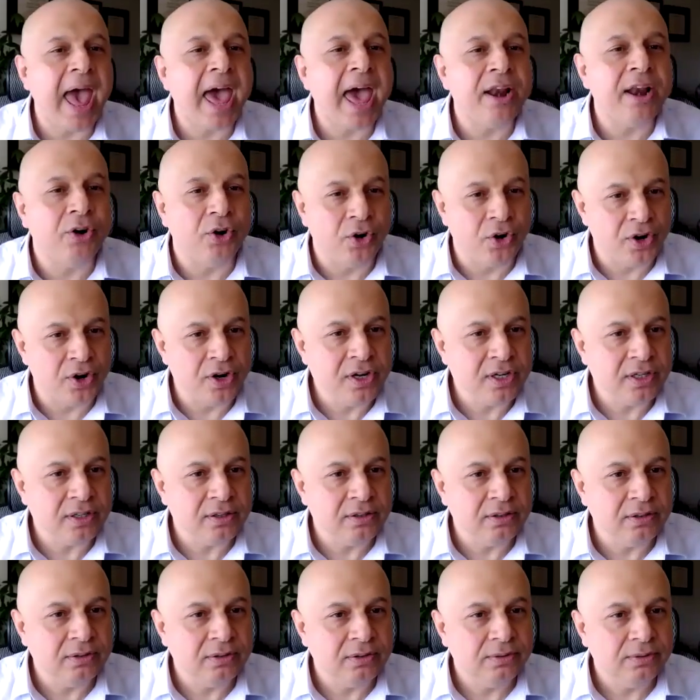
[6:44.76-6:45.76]
patterned,
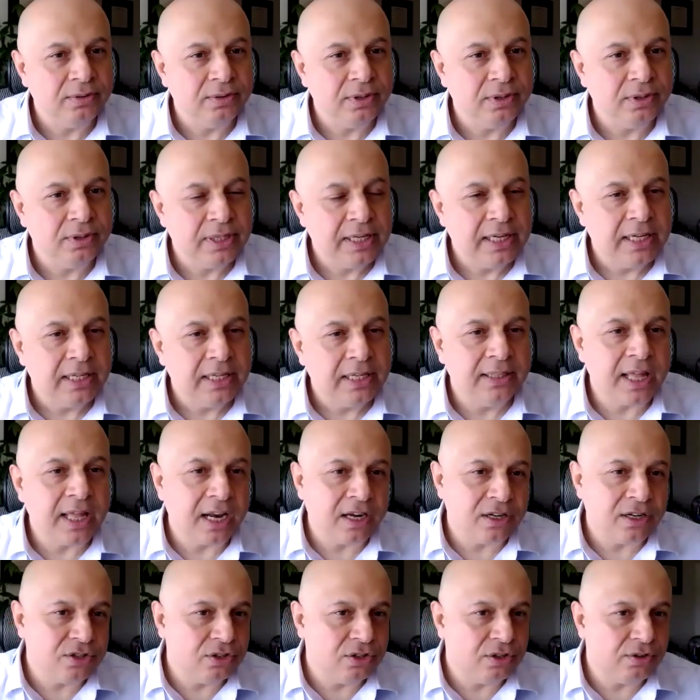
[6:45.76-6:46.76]

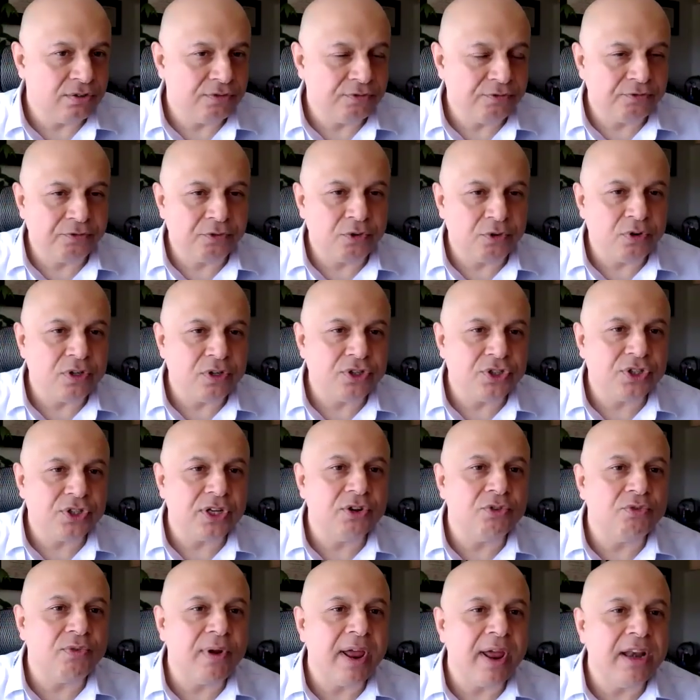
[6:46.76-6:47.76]
that is the
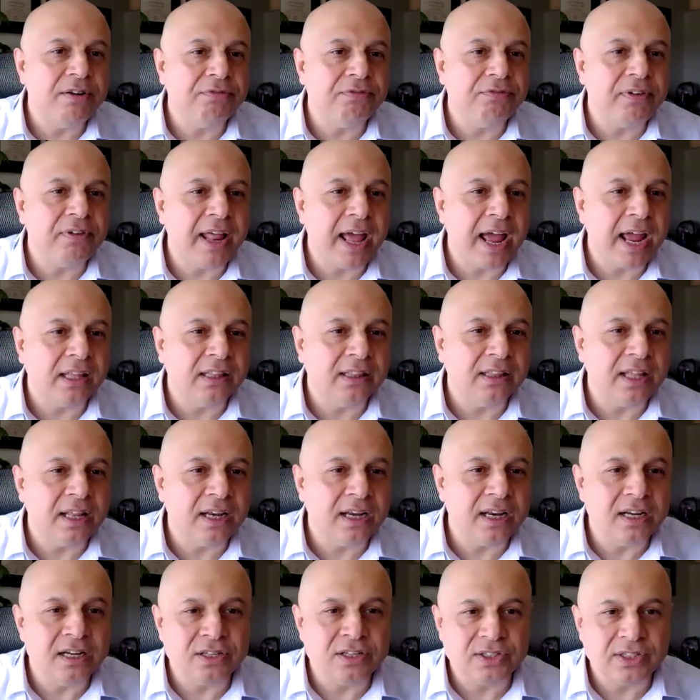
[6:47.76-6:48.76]
first red flag
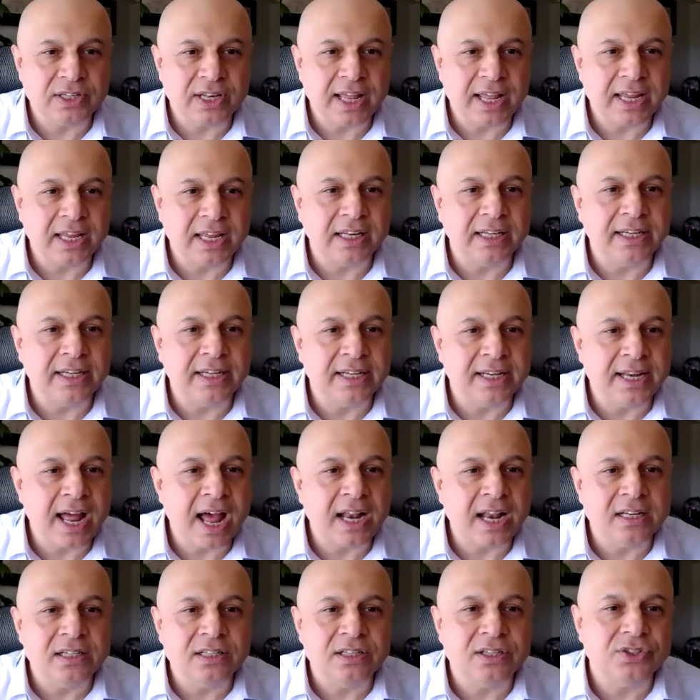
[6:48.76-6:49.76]
that it is likely
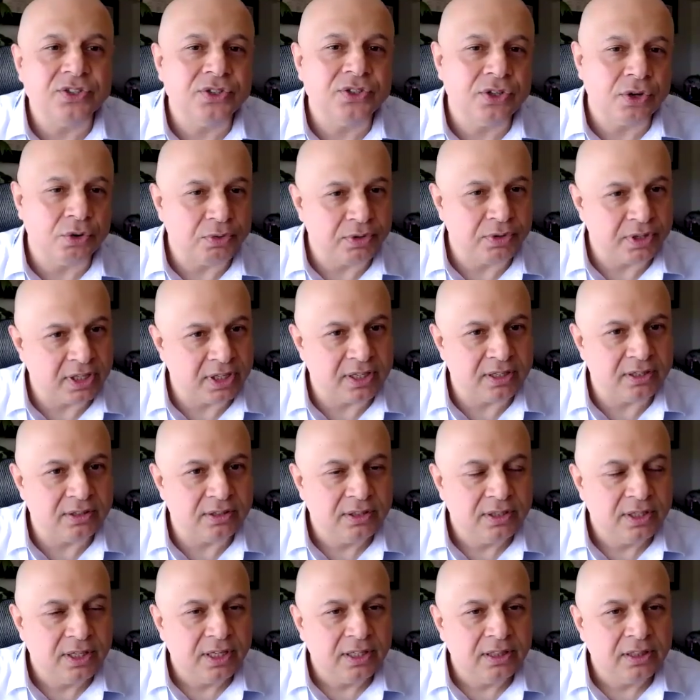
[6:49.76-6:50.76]
not dystonia.
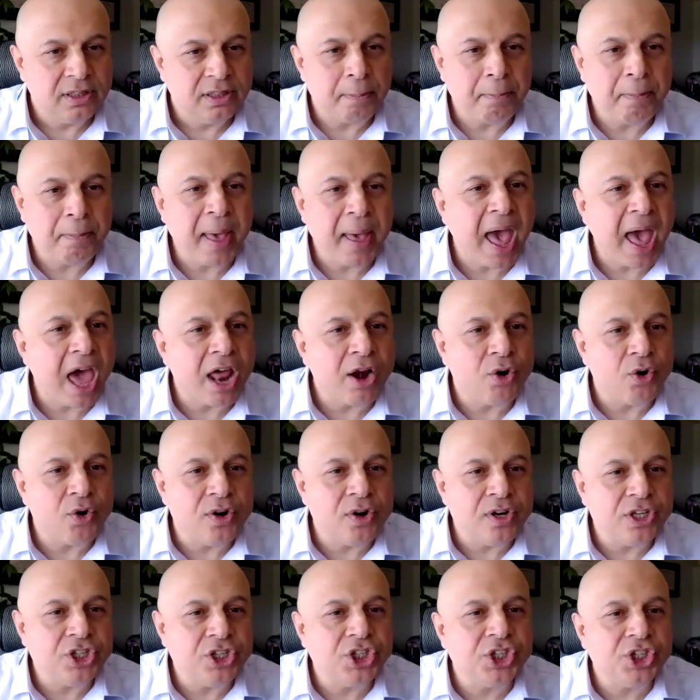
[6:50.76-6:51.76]
The
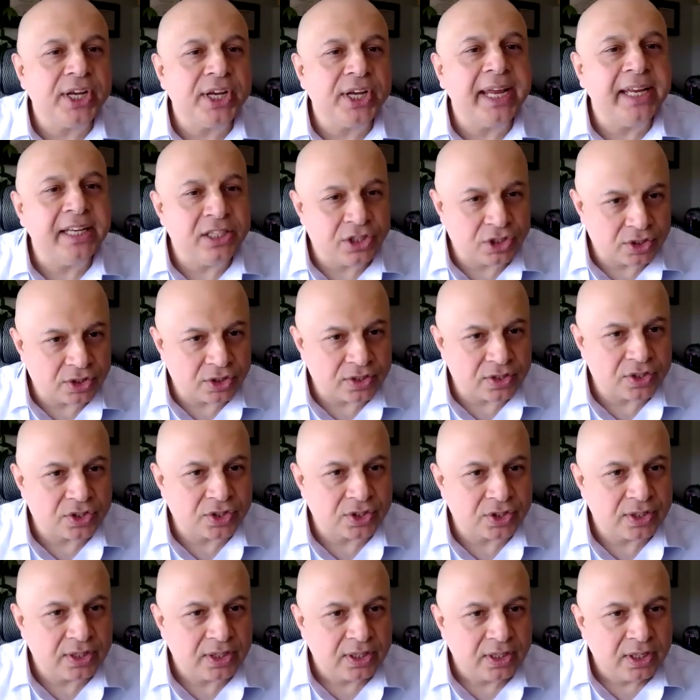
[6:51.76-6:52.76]
pattern
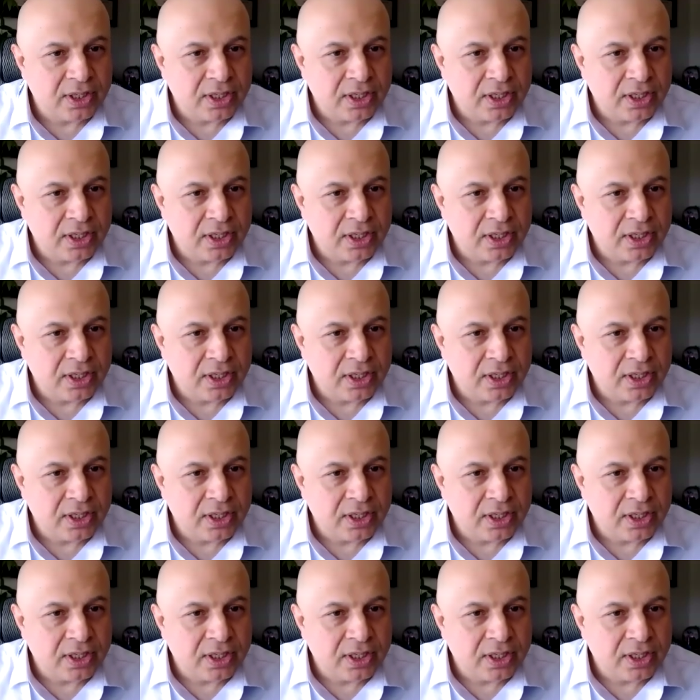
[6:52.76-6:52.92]
changes.